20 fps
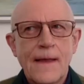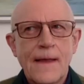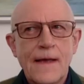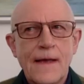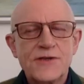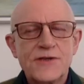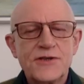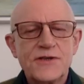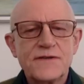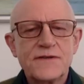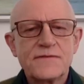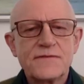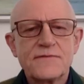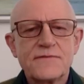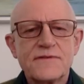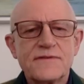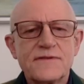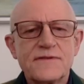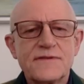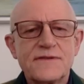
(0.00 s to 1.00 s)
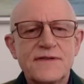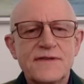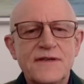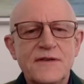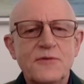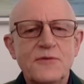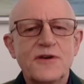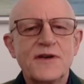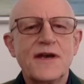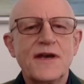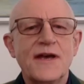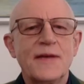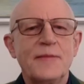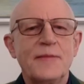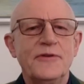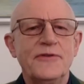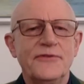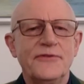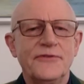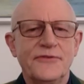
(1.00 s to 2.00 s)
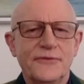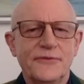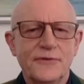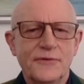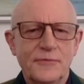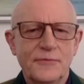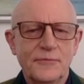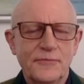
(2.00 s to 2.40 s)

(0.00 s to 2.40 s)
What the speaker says: I'll just see what happens.